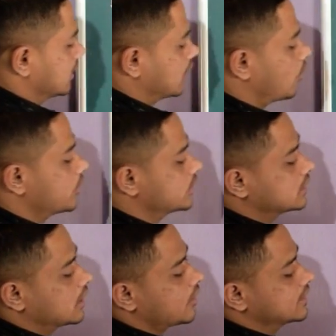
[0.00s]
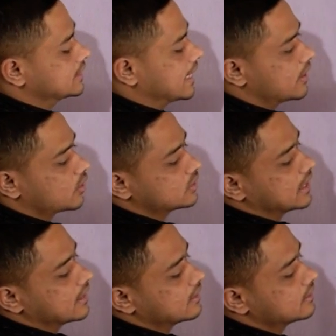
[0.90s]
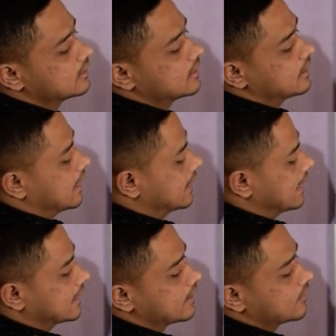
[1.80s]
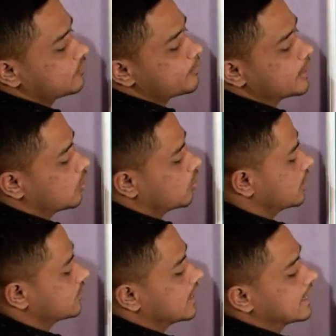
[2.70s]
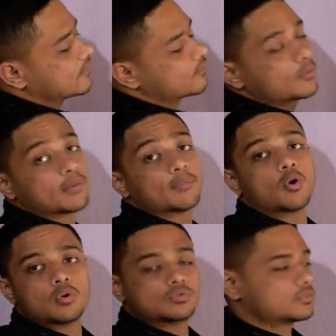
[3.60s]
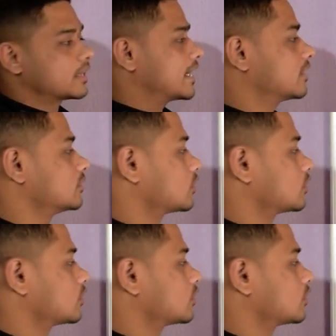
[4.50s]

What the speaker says: now instead of this hydrogen attacking from below, it will attack from above, right?